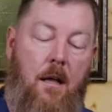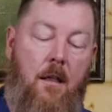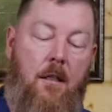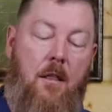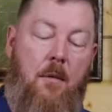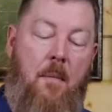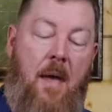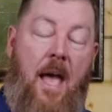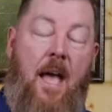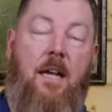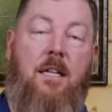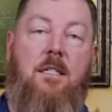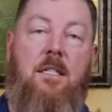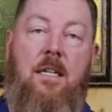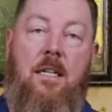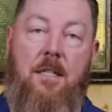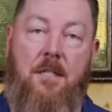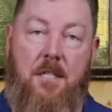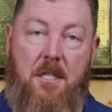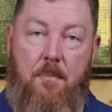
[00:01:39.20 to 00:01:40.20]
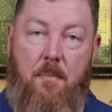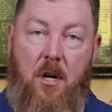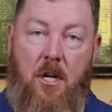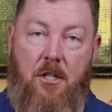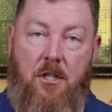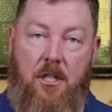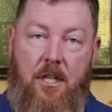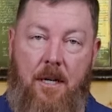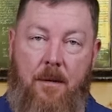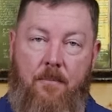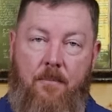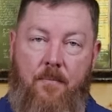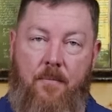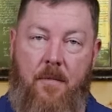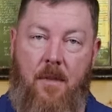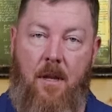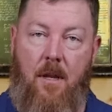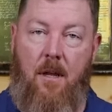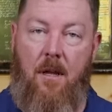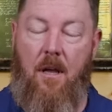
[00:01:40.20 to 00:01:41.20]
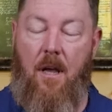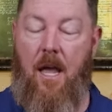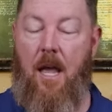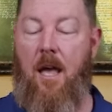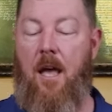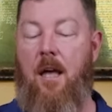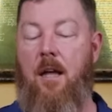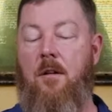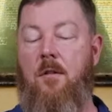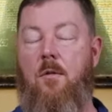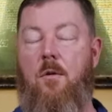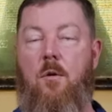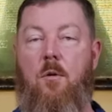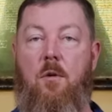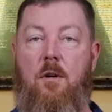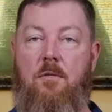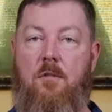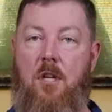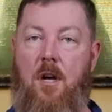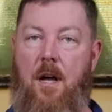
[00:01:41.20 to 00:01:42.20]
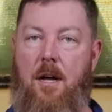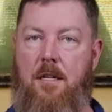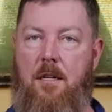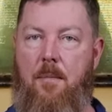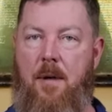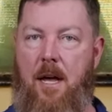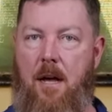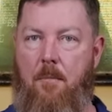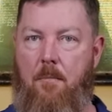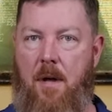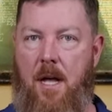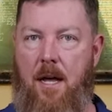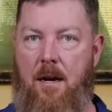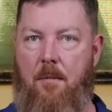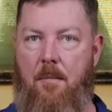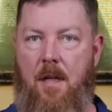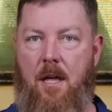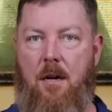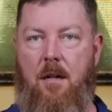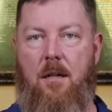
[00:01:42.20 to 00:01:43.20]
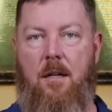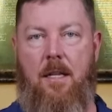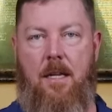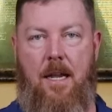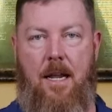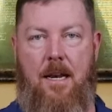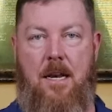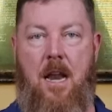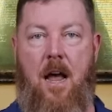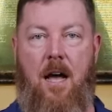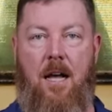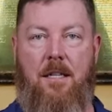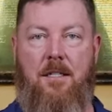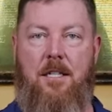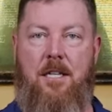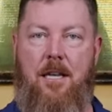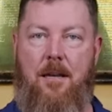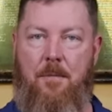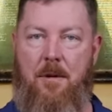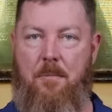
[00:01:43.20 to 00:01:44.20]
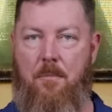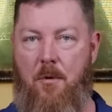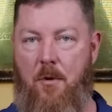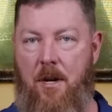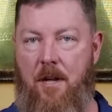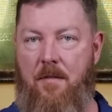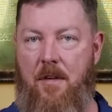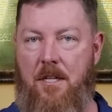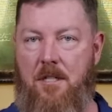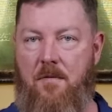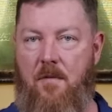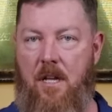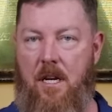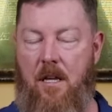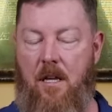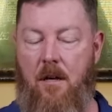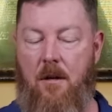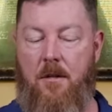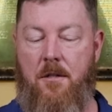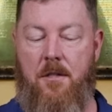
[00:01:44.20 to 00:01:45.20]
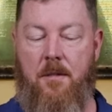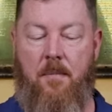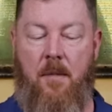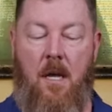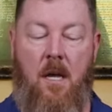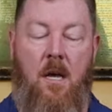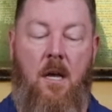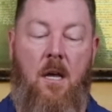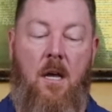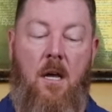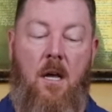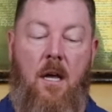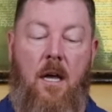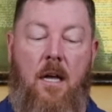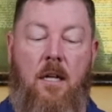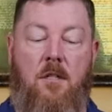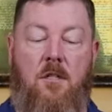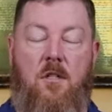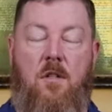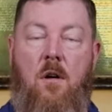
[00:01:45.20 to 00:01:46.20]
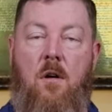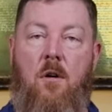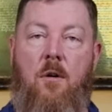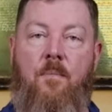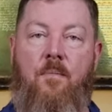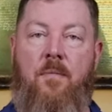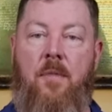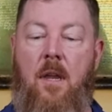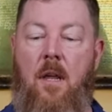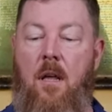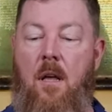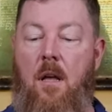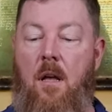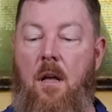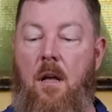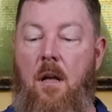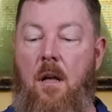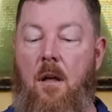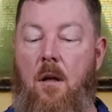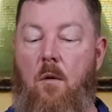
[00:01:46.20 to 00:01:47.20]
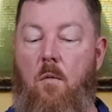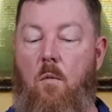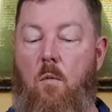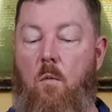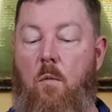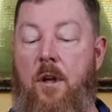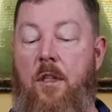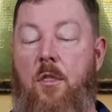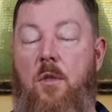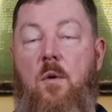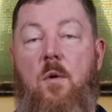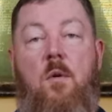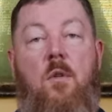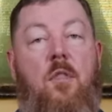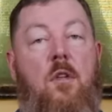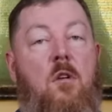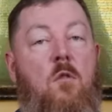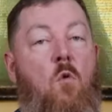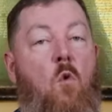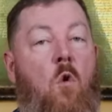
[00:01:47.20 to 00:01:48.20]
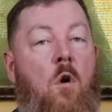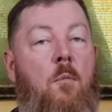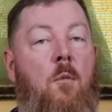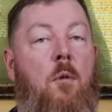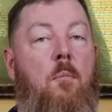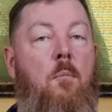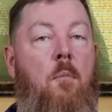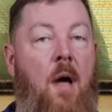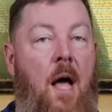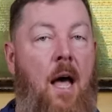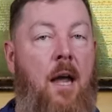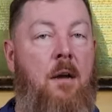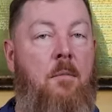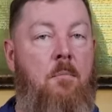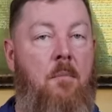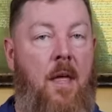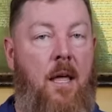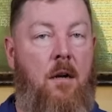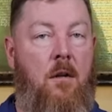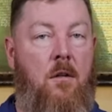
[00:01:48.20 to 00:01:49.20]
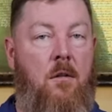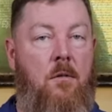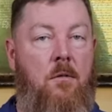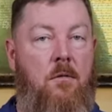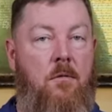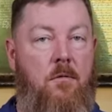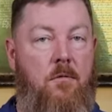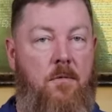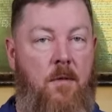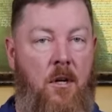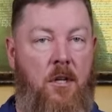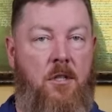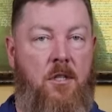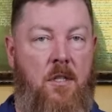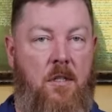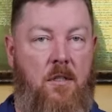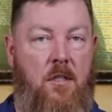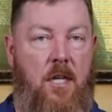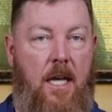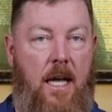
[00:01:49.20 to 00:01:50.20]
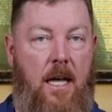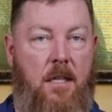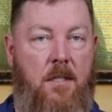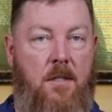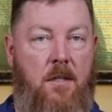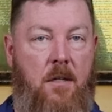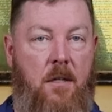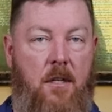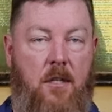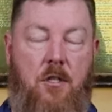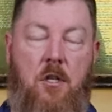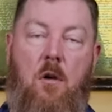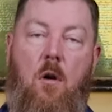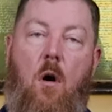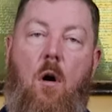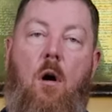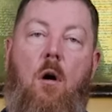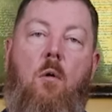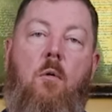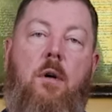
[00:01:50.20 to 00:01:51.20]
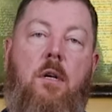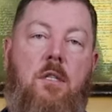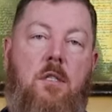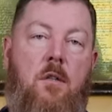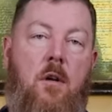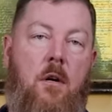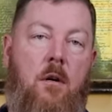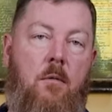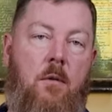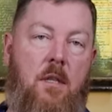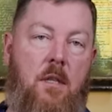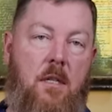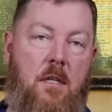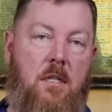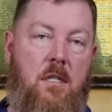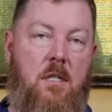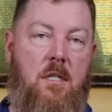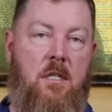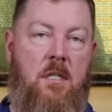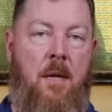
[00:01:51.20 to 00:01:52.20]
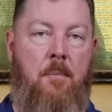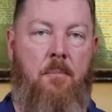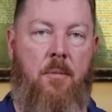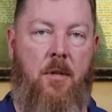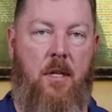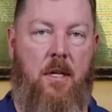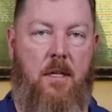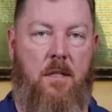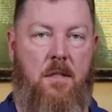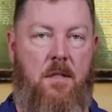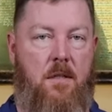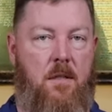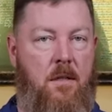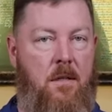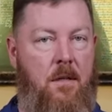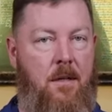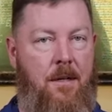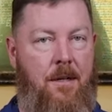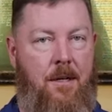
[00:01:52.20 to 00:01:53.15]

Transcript: The magazine's spongy. And we've talked about bottom metal and ad nauseum in previous videos. And so went through the normal bottom metal function test, because you always start with the simplest